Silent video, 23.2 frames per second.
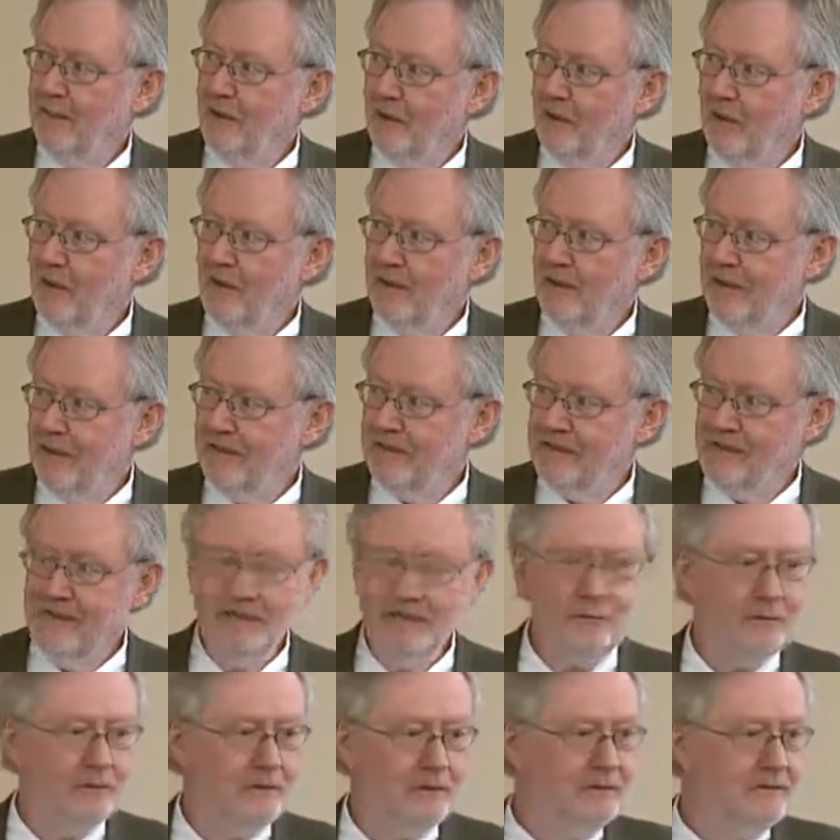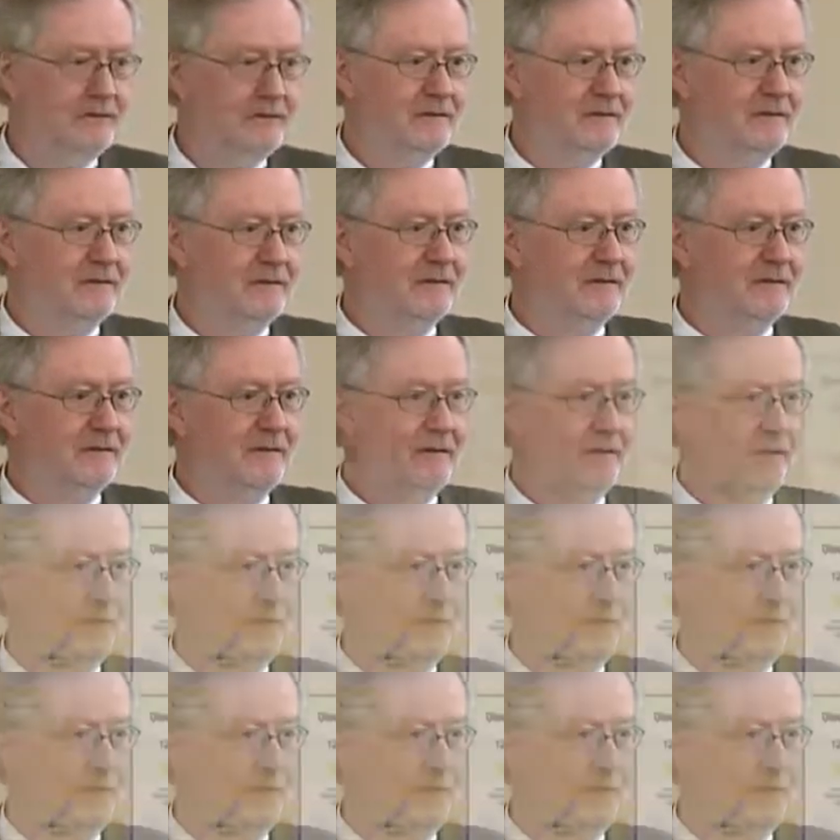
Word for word: all that's equal. That that,